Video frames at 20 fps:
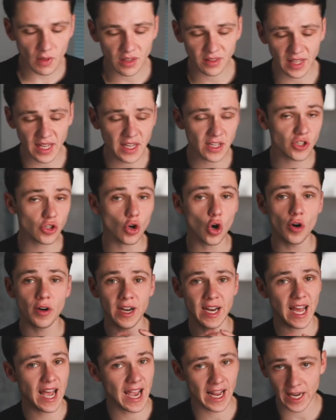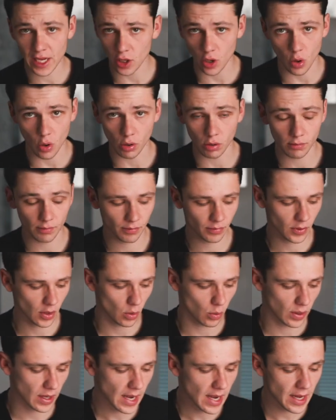they can score in any goal,
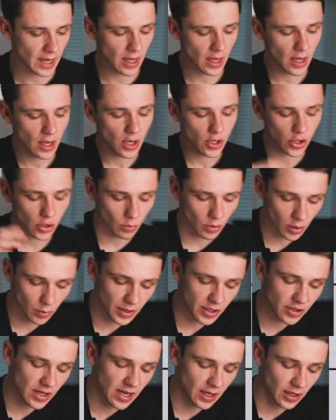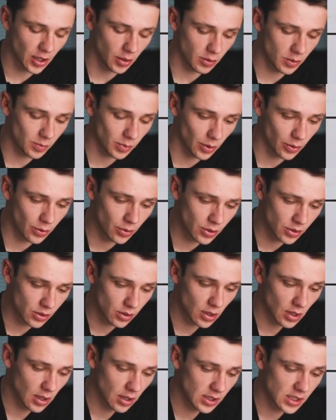okay, so what are we trying to do as Blues?
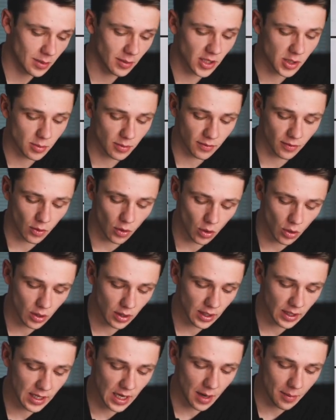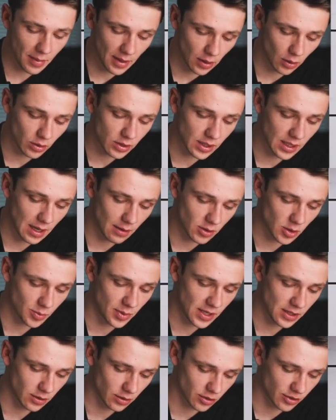Similar to before, can we look to counter
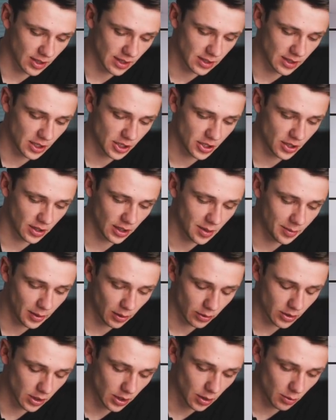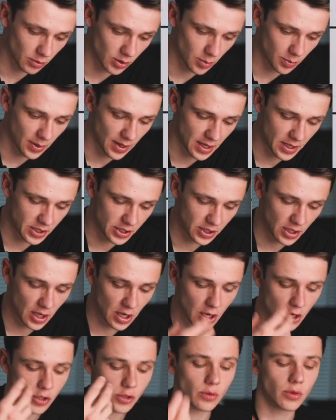press on transition? Can we look to close the pitch?
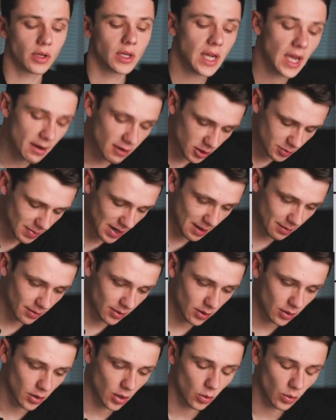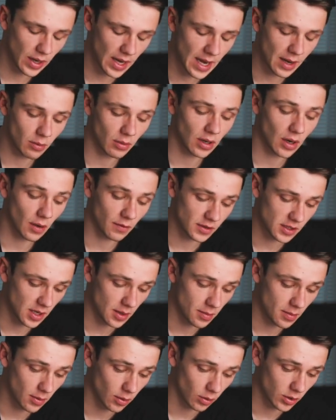So the nearest man, okay, will
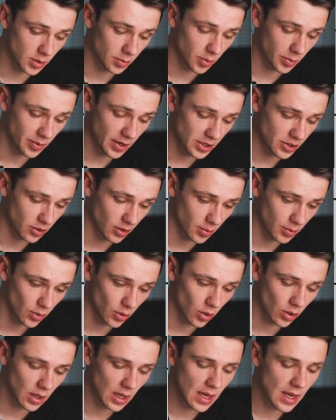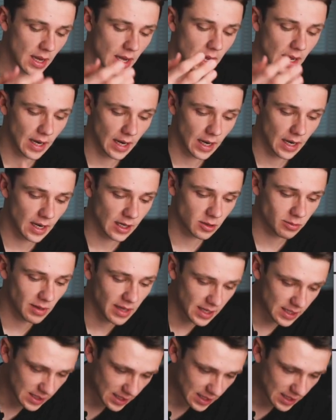obviously look to put pressure on the ball, and the next player is,